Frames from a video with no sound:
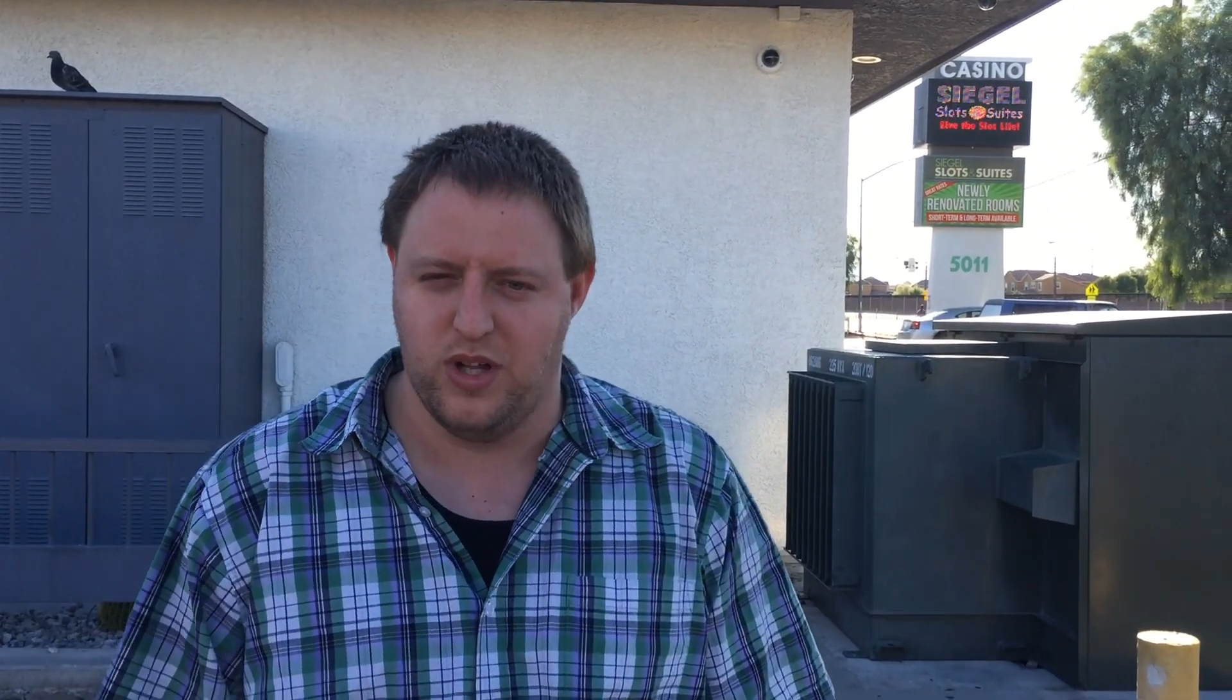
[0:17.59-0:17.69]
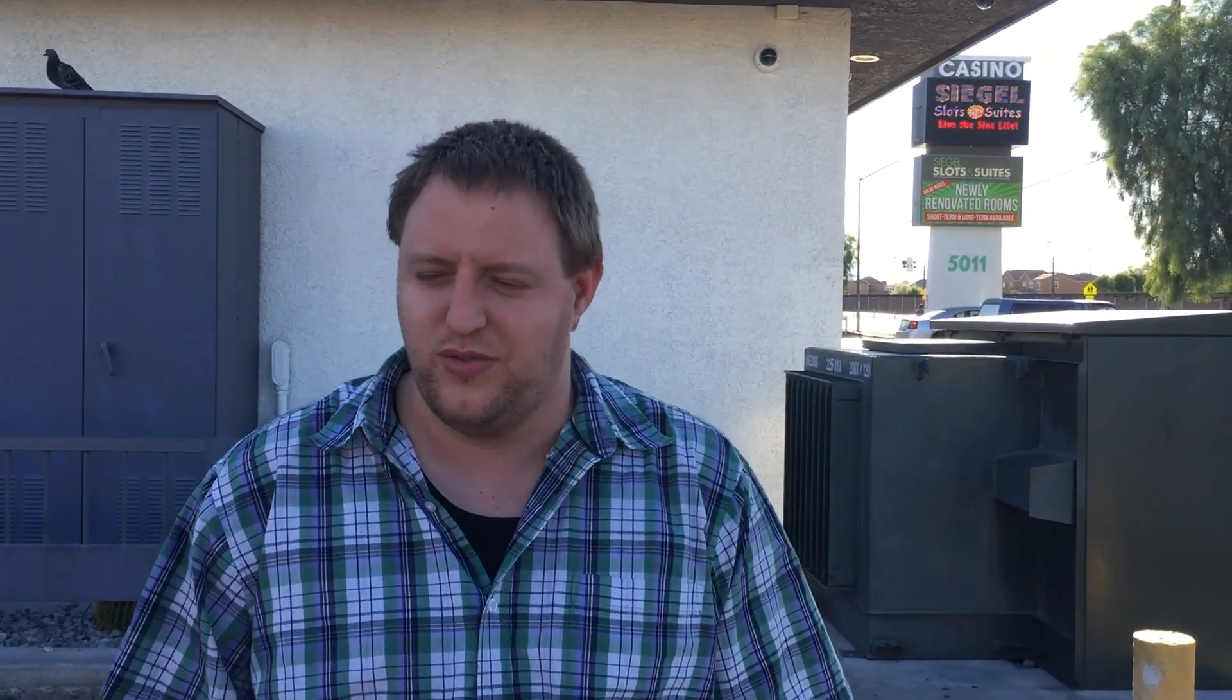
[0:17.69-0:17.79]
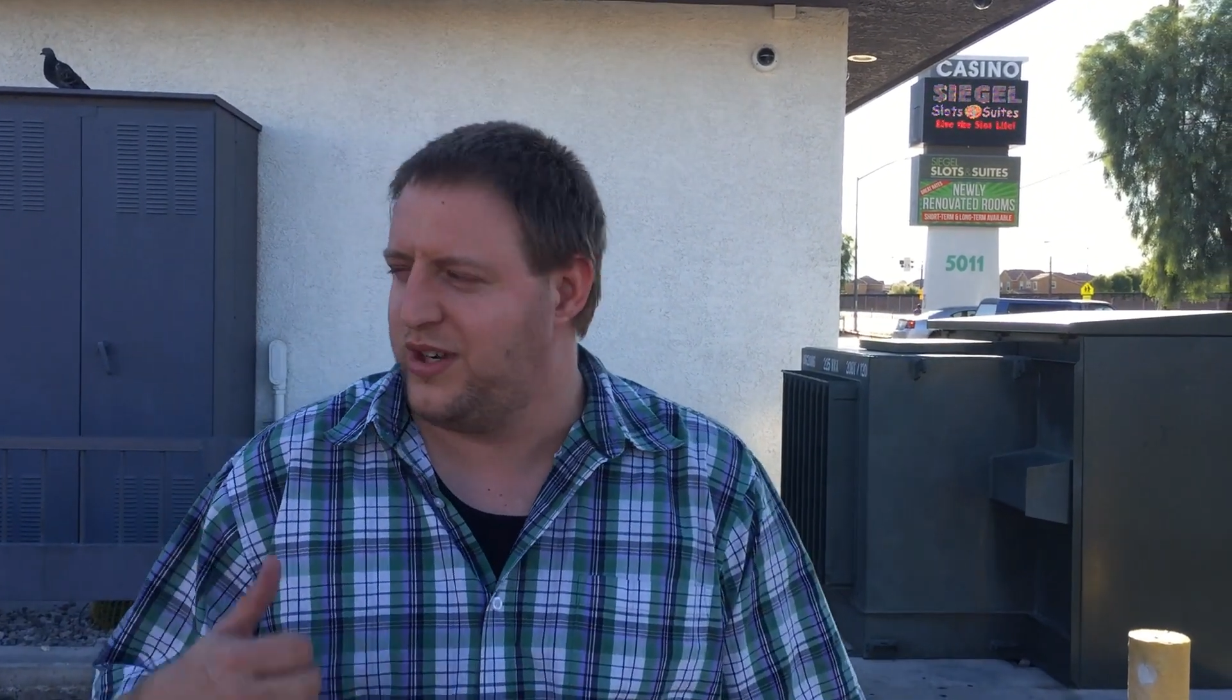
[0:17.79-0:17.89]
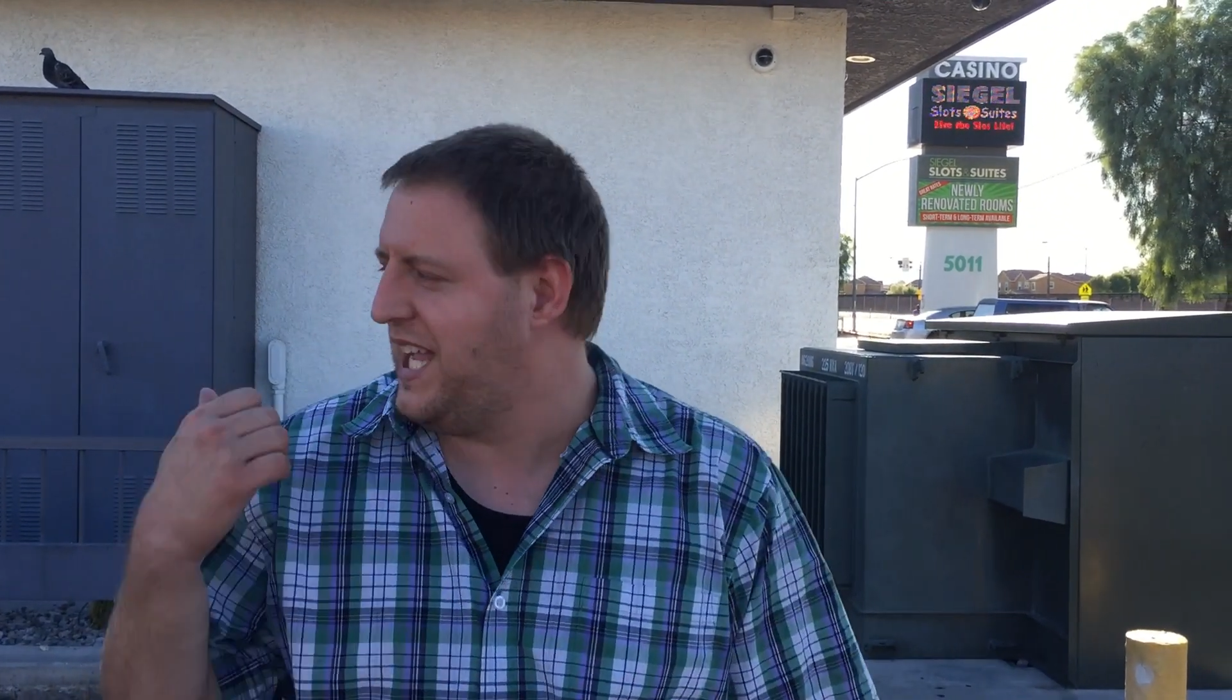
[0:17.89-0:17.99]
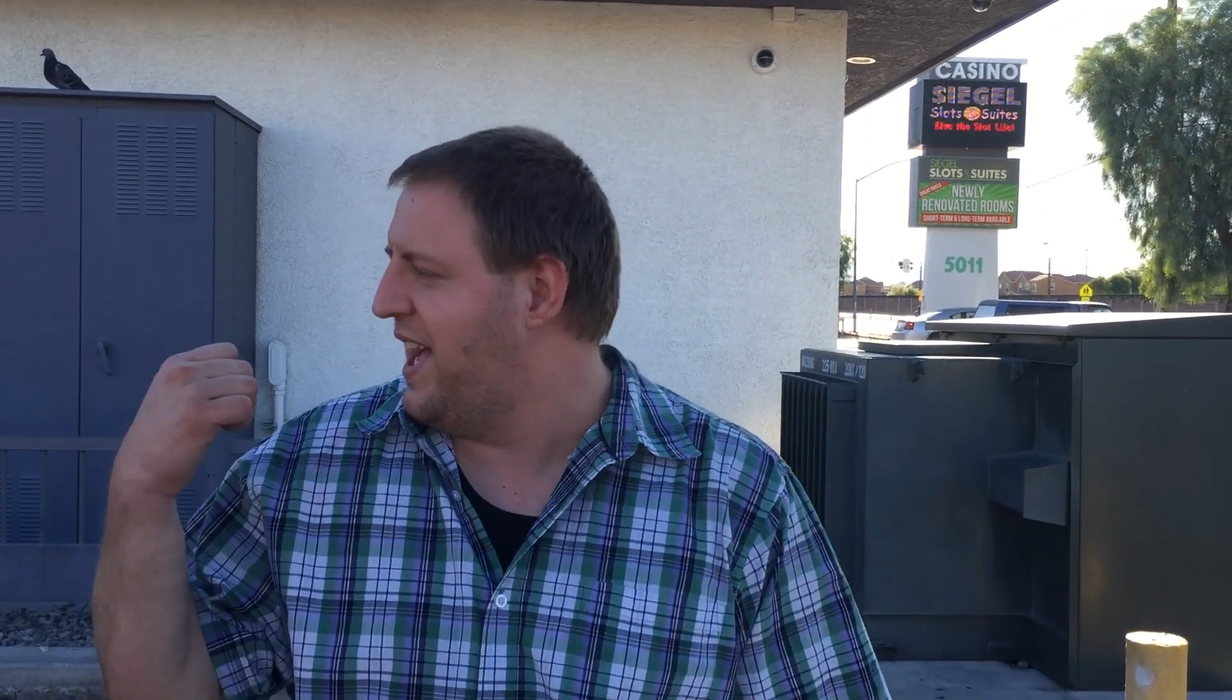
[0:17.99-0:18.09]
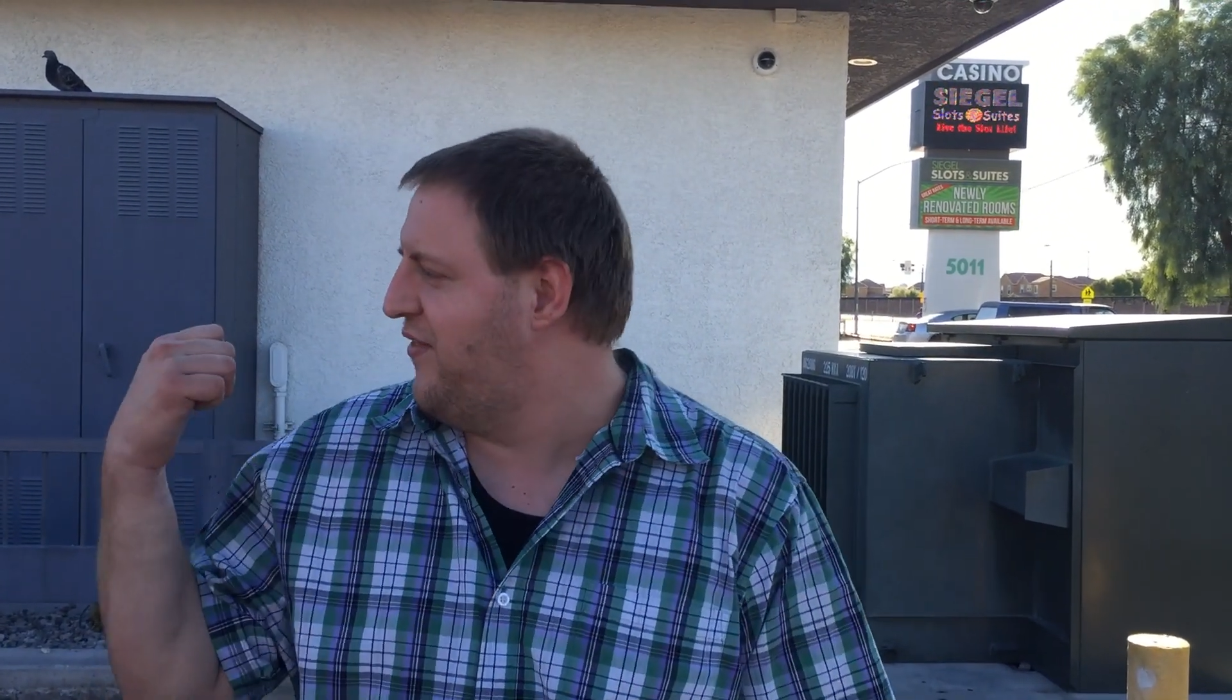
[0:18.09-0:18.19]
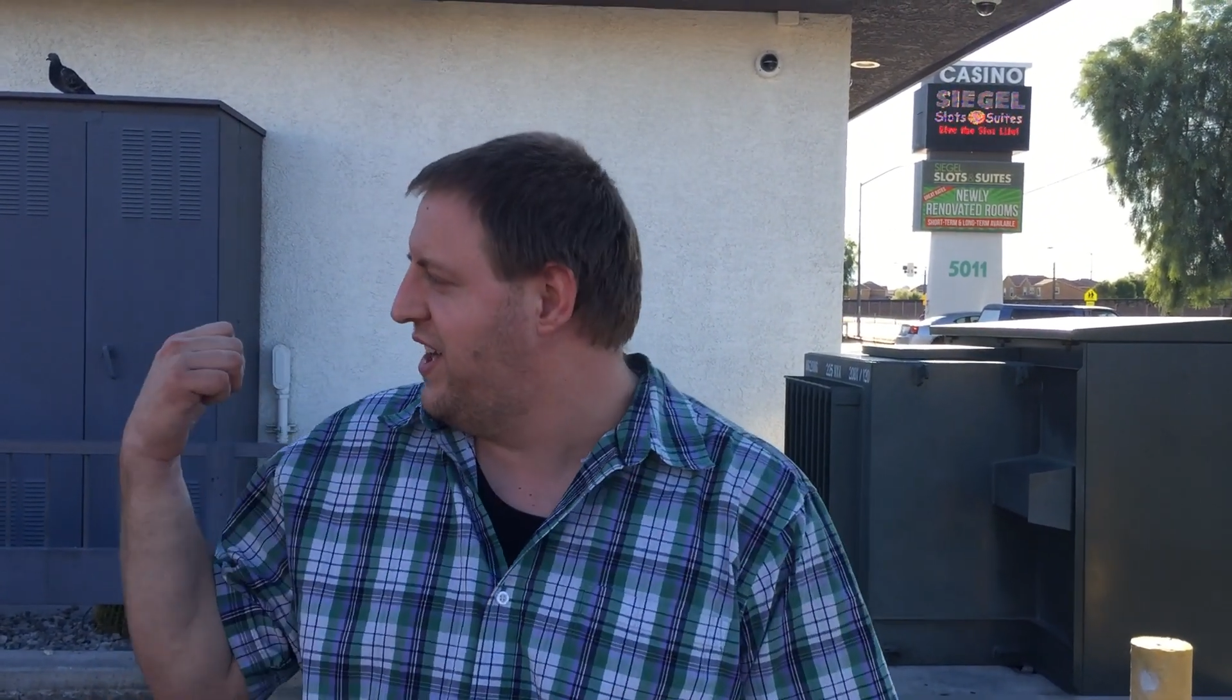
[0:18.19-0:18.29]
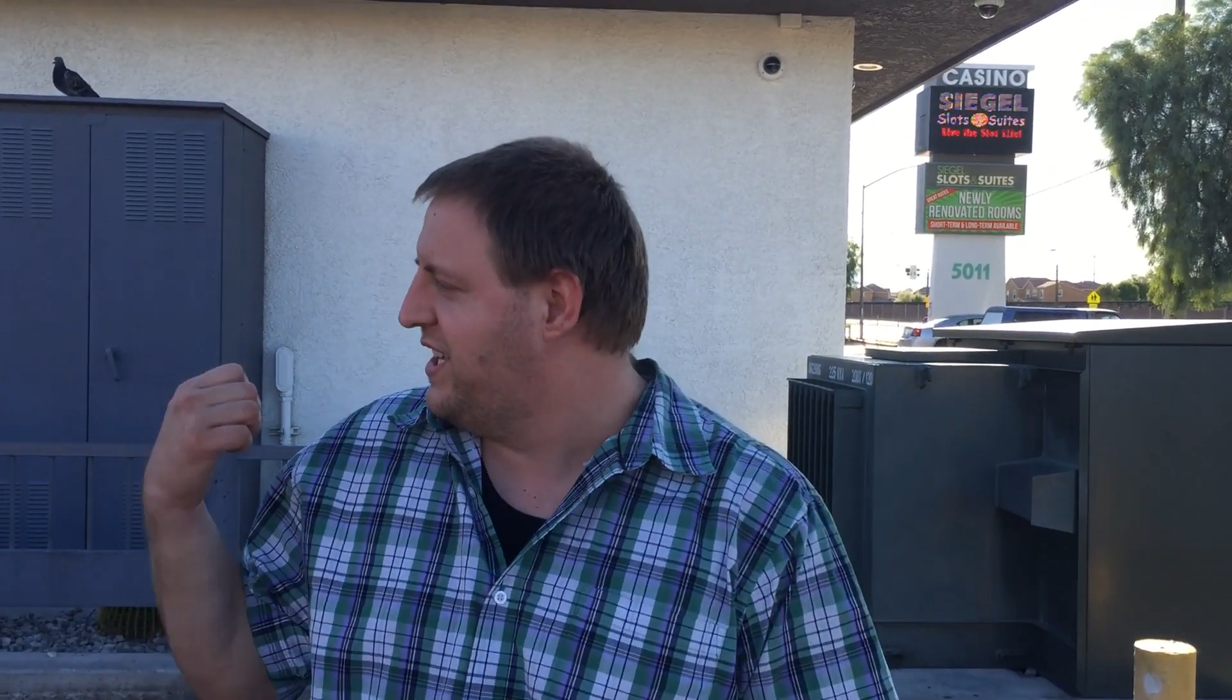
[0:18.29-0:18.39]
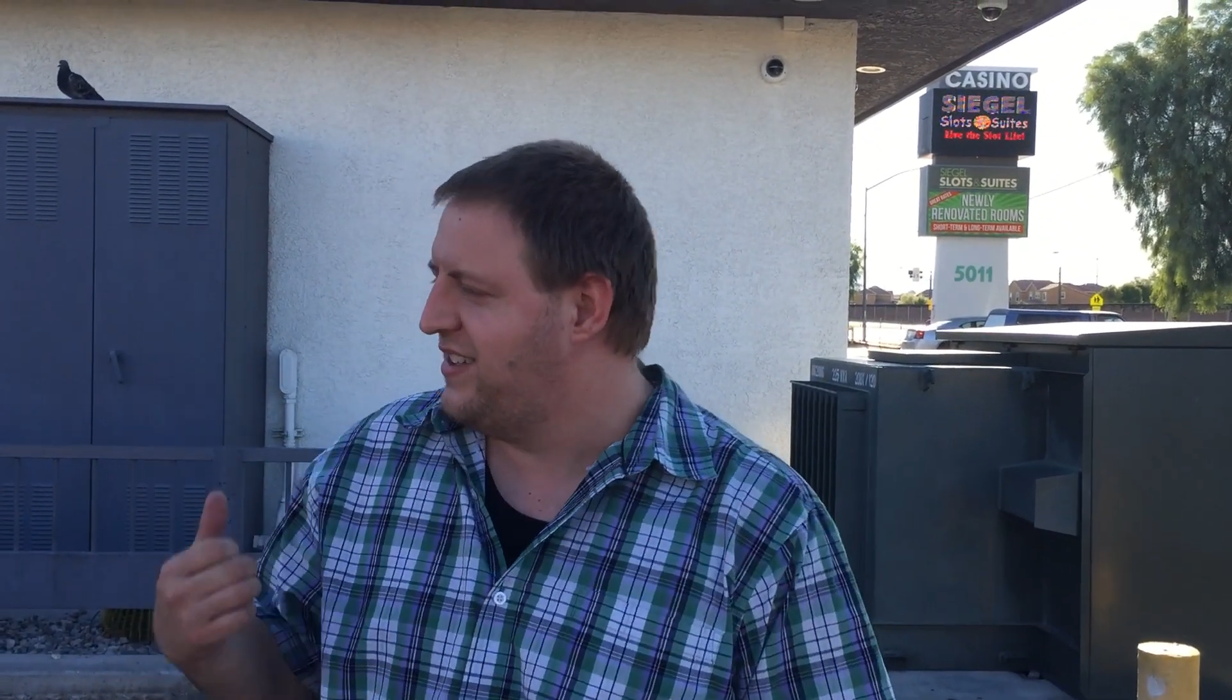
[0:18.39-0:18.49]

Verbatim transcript: wonderful cafe